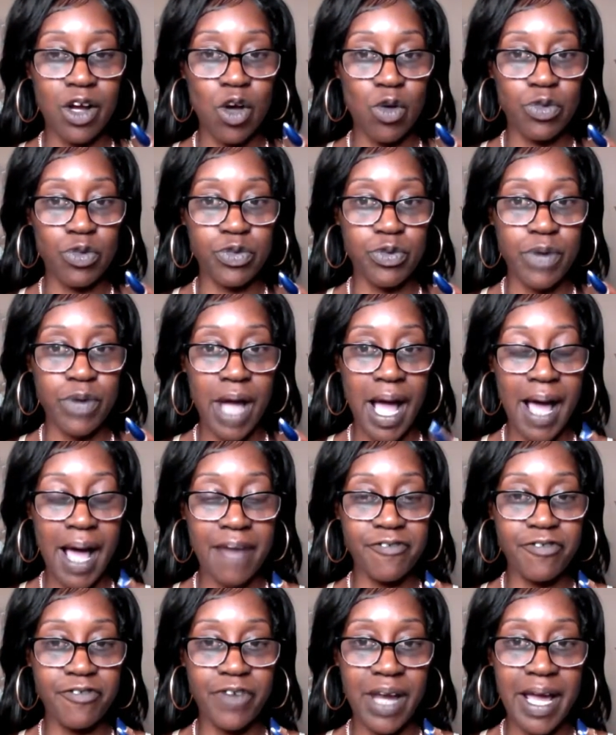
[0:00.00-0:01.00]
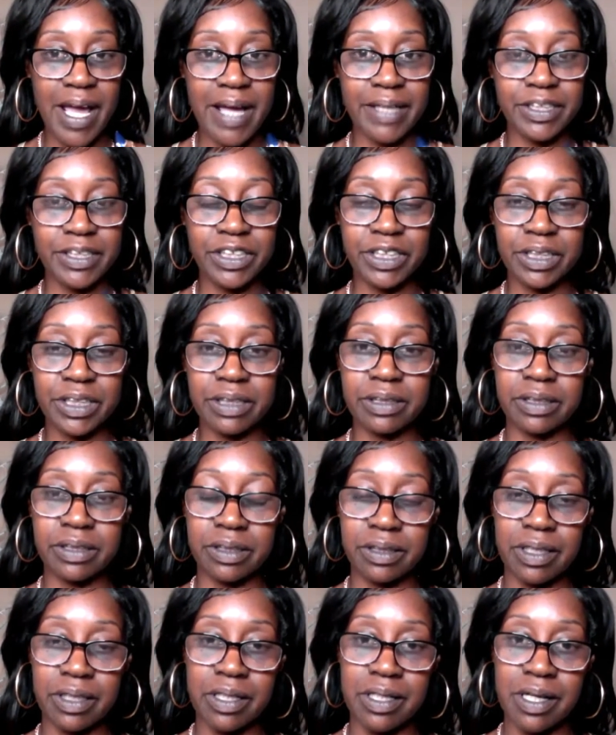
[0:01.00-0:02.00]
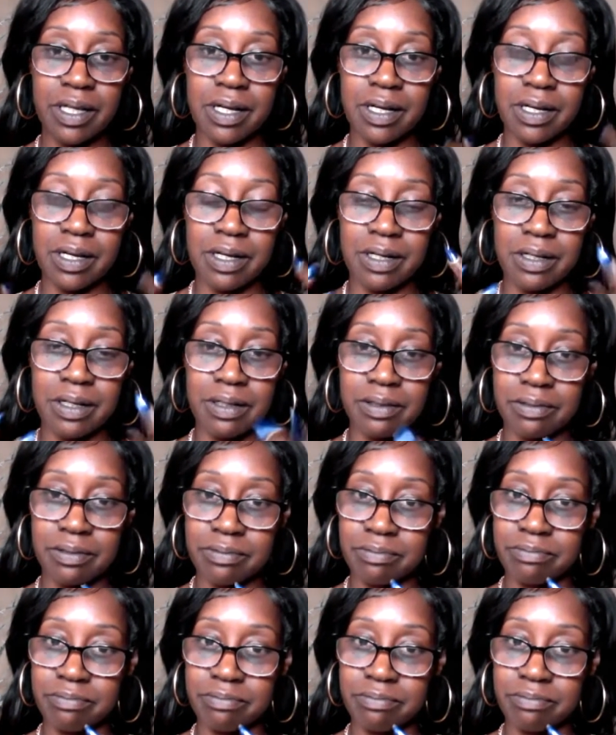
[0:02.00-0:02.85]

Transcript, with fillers: go through the hot flashes uh,